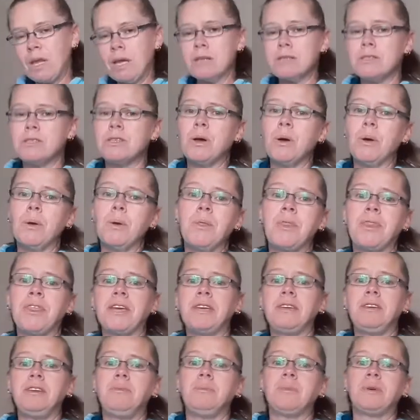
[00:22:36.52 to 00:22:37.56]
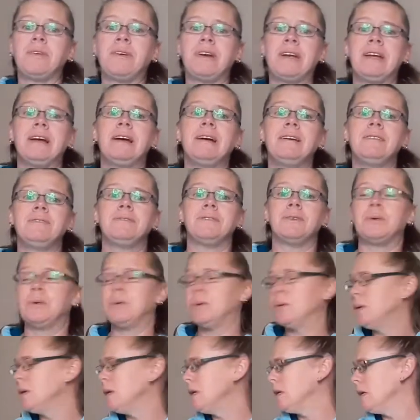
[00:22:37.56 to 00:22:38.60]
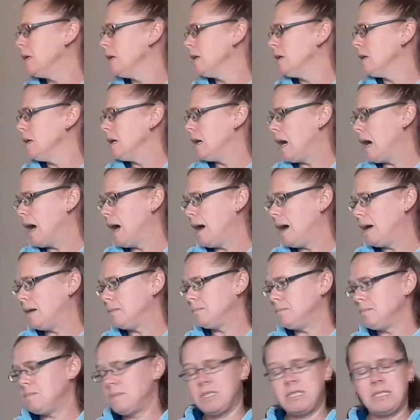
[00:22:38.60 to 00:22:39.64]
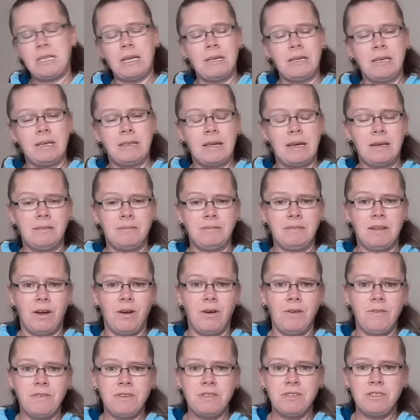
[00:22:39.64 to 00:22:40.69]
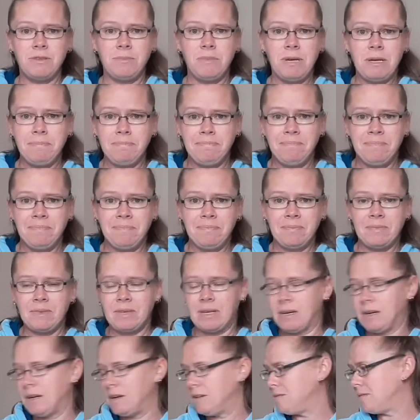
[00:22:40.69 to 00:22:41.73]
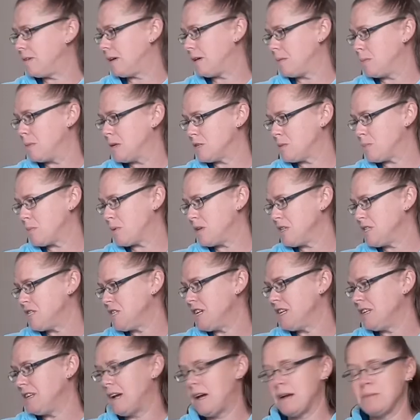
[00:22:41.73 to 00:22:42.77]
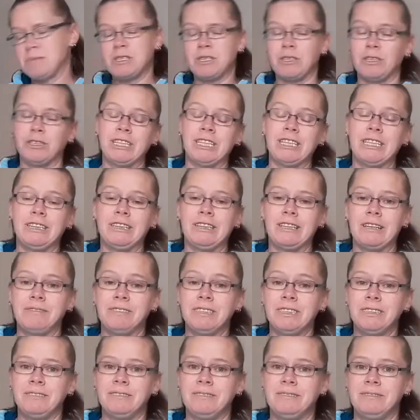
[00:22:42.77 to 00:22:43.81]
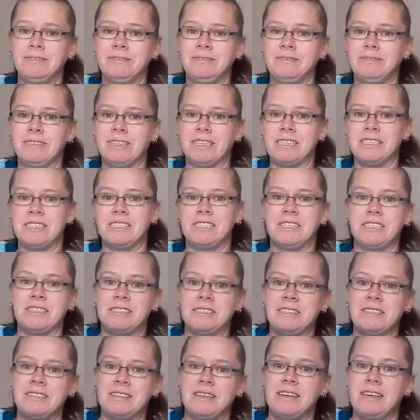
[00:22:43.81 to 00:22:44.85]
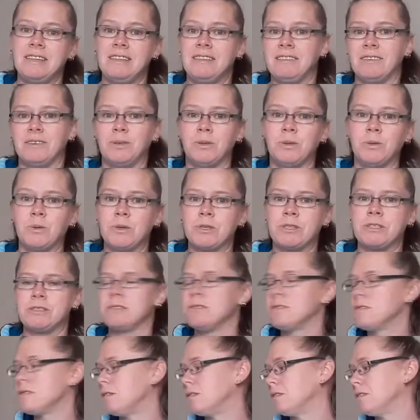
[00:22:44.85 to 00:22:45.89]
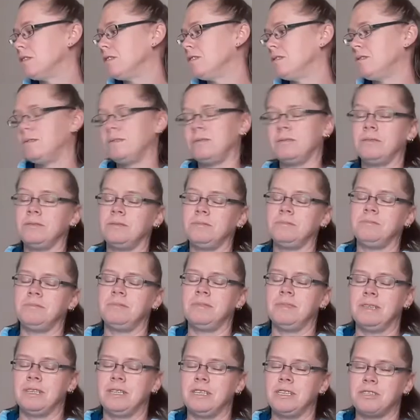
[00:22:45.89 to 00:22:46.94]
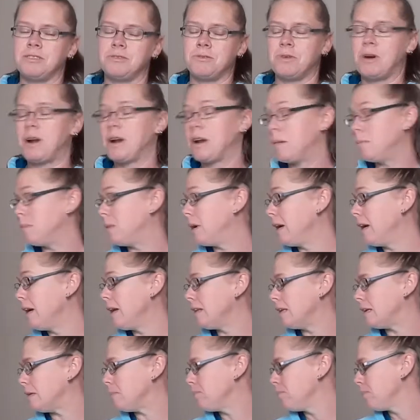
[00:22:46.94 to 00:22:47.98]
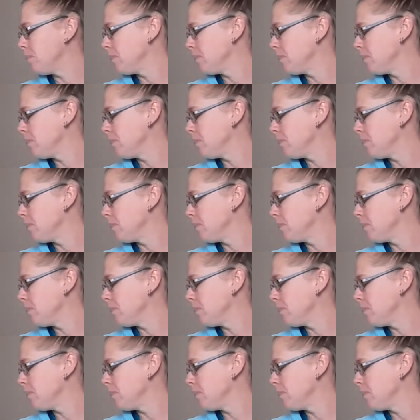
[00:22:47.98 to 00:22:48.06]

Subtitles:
So thank you, Maria, for sending that over to me. I very much appreciate it. Absolutely love it. As you can see, the horses on it is right up my alley.